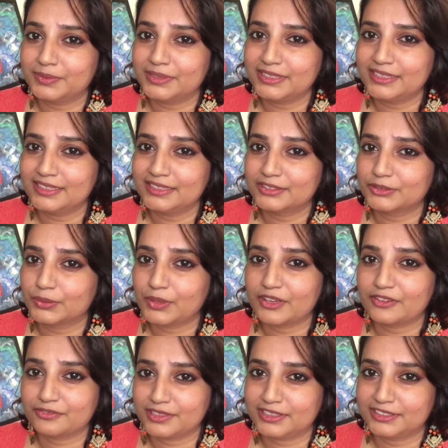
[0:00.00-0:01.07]
be so
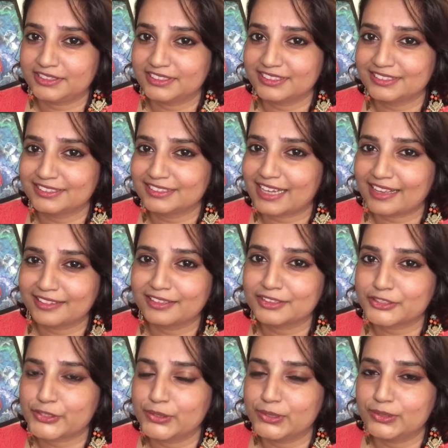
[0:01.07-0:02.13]
efficient, and
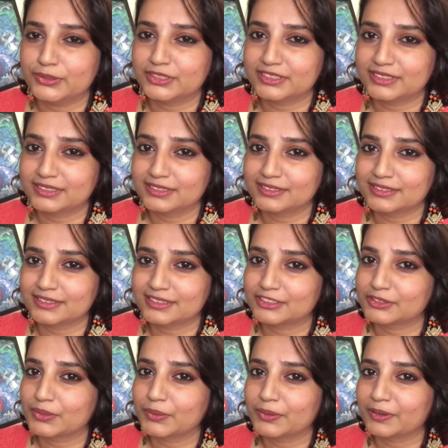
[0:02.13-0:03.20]
the solutions
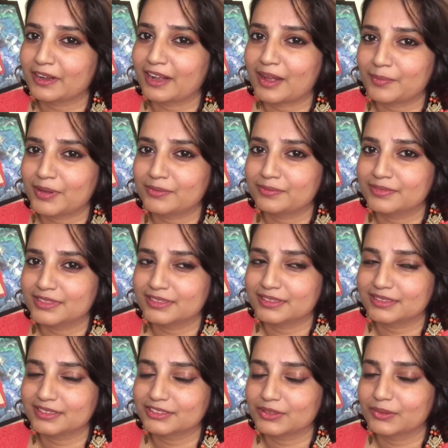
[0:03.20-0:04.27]
it's going to come up
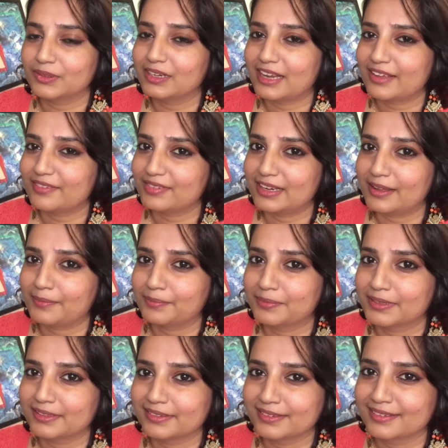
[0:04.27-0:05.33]
with is going to level up.
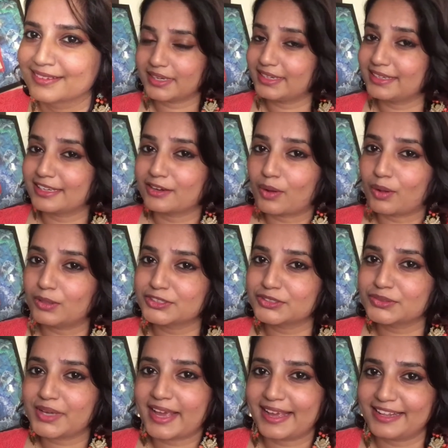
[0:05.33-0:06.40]
It can
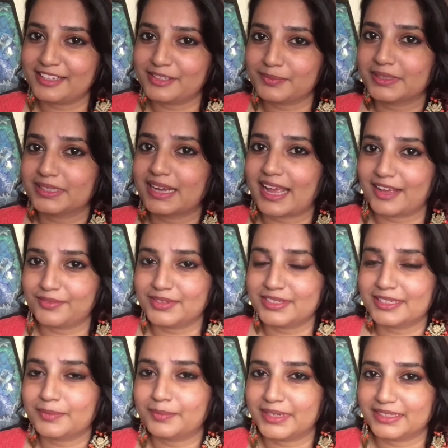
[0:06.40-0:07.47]
also help in
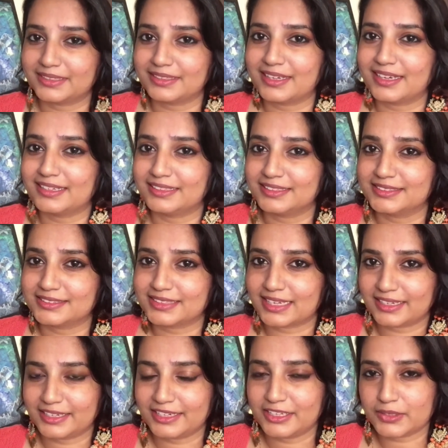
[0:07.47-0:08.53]
having a better
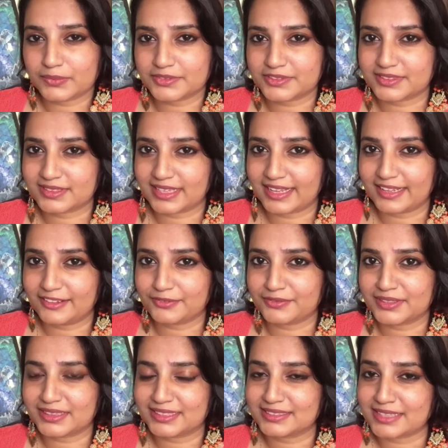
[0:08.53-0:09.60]
understanding of self
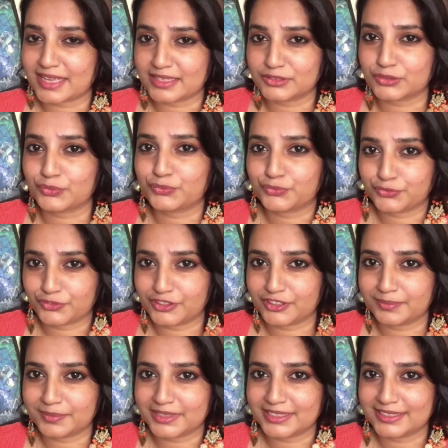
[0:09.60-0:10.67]
with a sense of
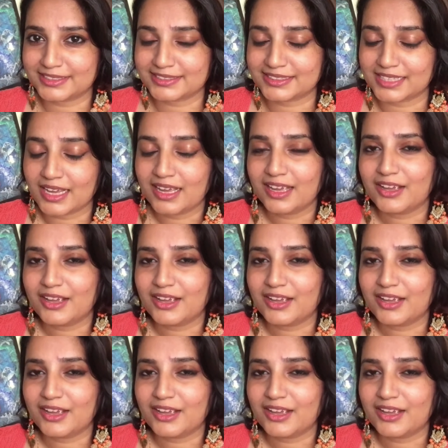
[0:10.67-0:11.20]
firmness